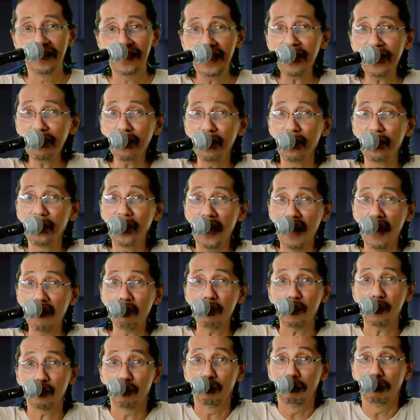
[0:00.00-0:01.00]
Even the
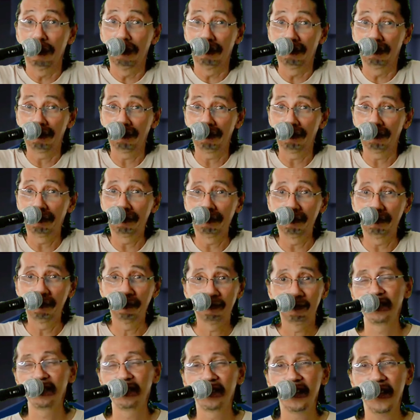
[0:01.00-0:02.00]
Emperor.
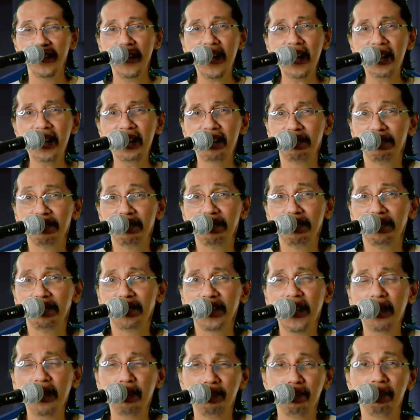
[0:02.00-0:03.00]
And,
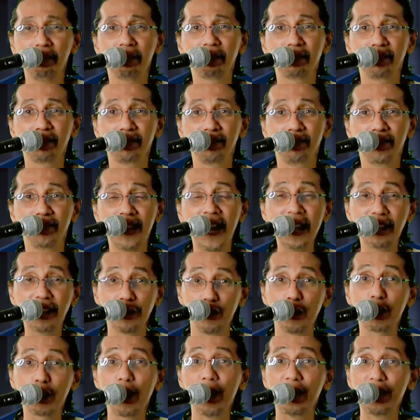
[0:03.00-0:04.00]
yep, that
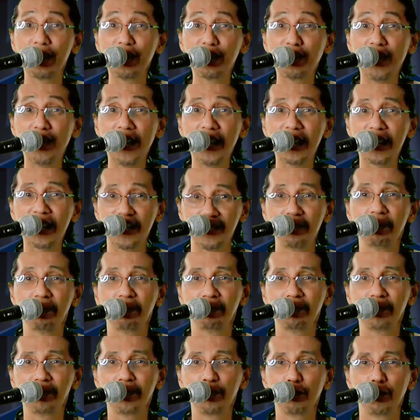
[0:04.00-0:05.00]
look on his face
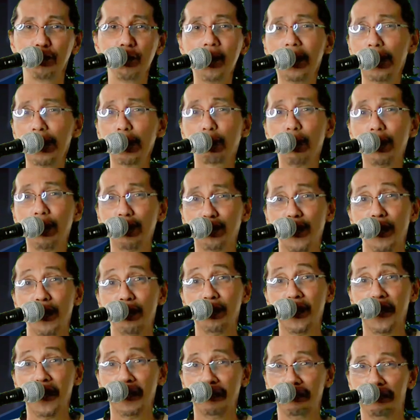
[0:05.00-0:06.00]
will make a great
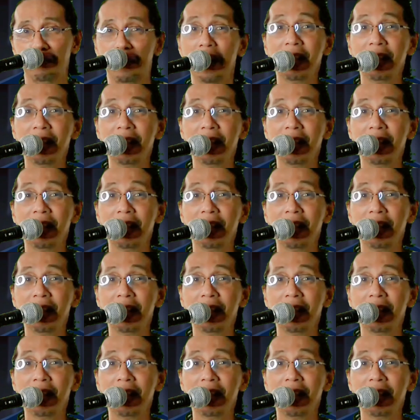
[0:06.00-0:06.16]
thumbnail.